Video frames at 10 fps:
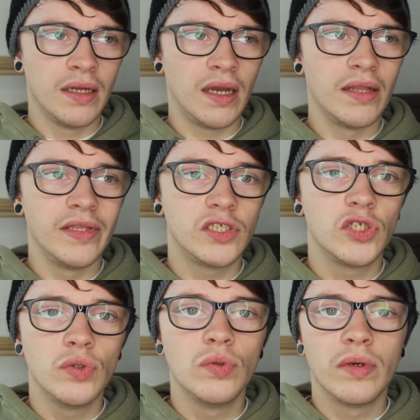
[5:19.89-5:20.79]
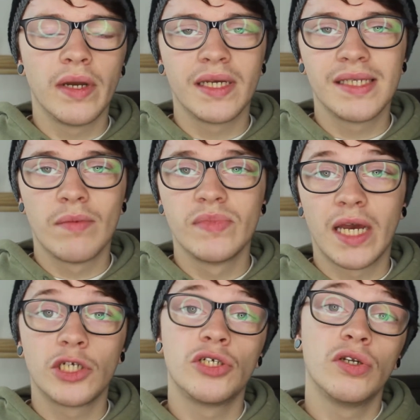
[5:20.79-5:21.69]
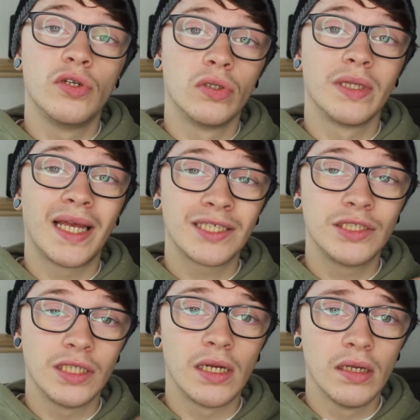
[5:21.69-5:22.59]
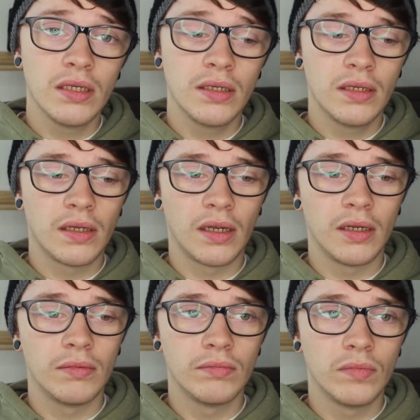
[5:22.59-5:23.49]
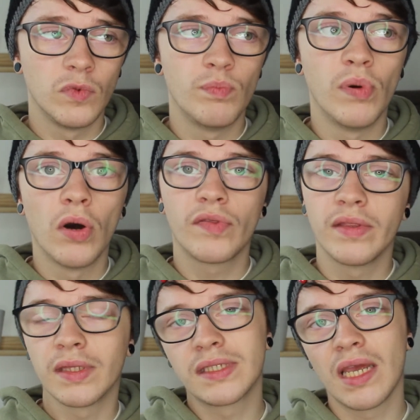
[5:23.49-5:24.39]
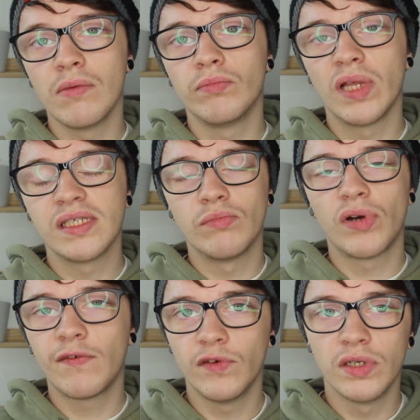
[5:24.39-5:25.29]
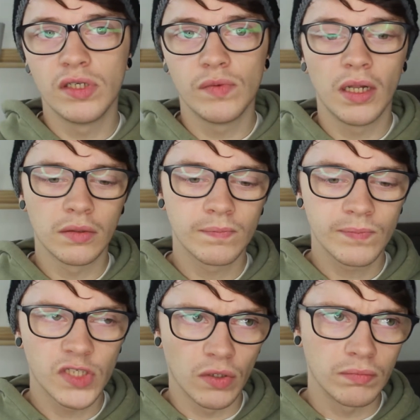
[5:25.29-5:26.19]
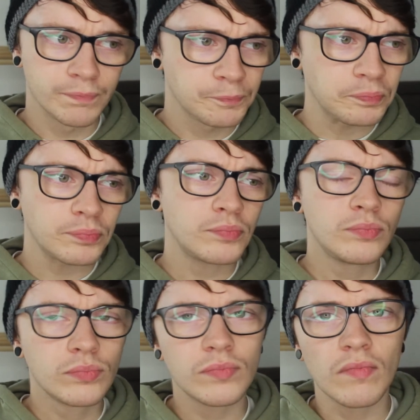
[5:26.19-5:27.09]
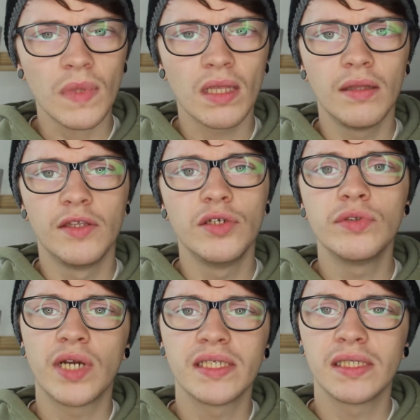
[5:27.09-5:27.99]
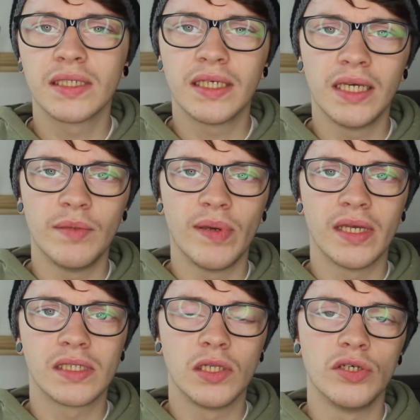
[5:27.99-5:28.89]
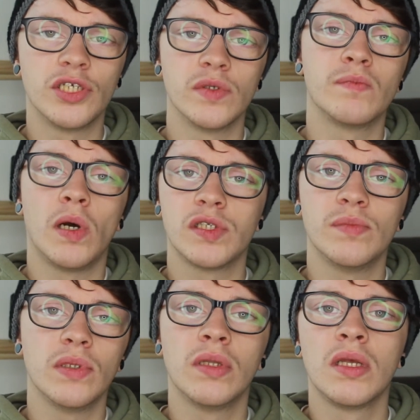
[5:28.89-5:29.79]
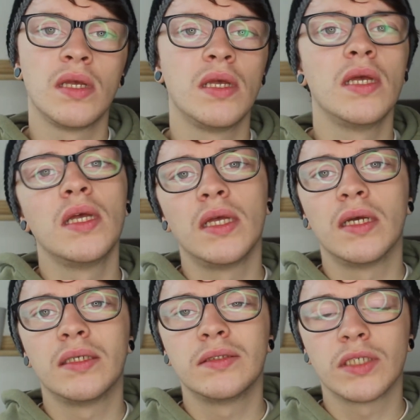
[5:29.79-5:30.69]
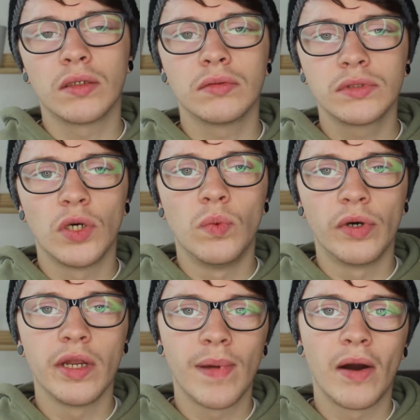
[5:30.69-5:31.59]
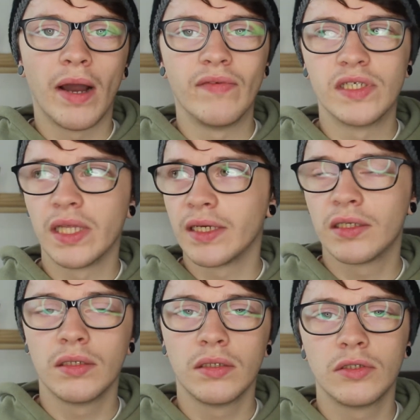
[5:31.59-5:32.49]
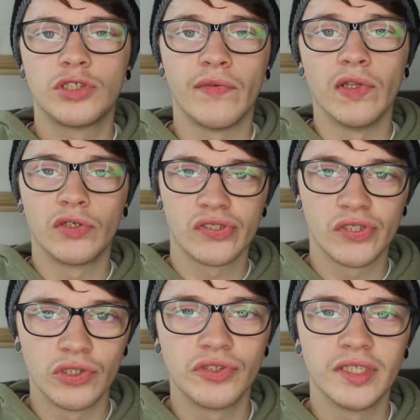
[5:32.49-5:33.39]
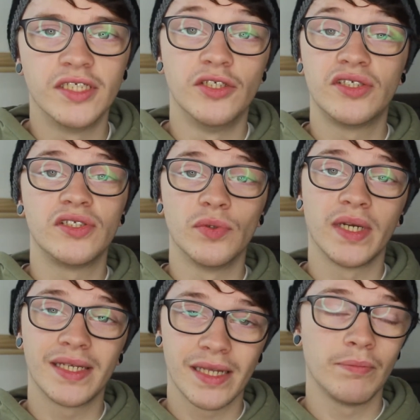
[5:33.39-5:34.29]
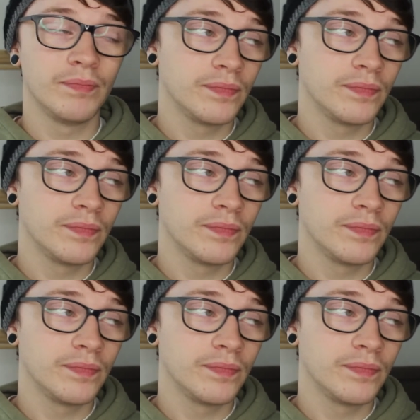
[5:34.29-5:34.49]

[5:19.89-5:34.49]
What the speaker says: And the two exams I should have done last year were both in the same place in Bradford as well. So they do try to keep it as close to you as possible. So don't worry about having to like travel across the country to just do an exam.